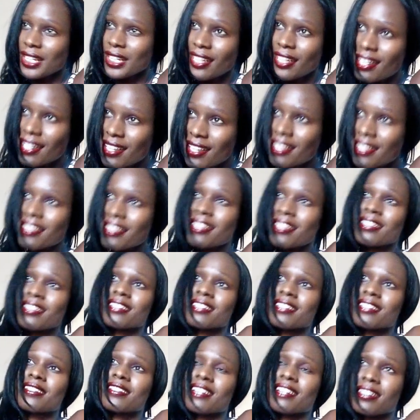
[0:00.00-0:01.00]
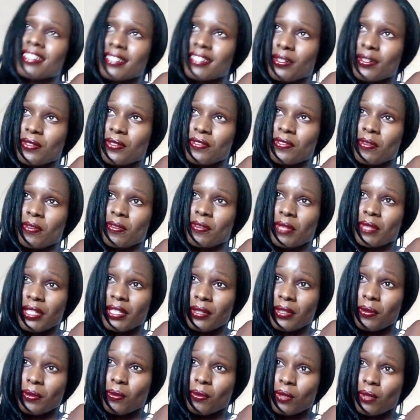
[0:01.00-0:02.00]
another thing that stands out for
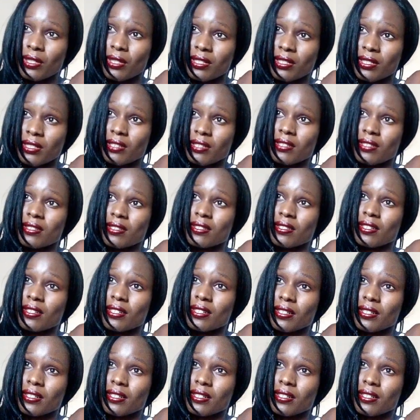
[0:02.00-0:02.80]
me was,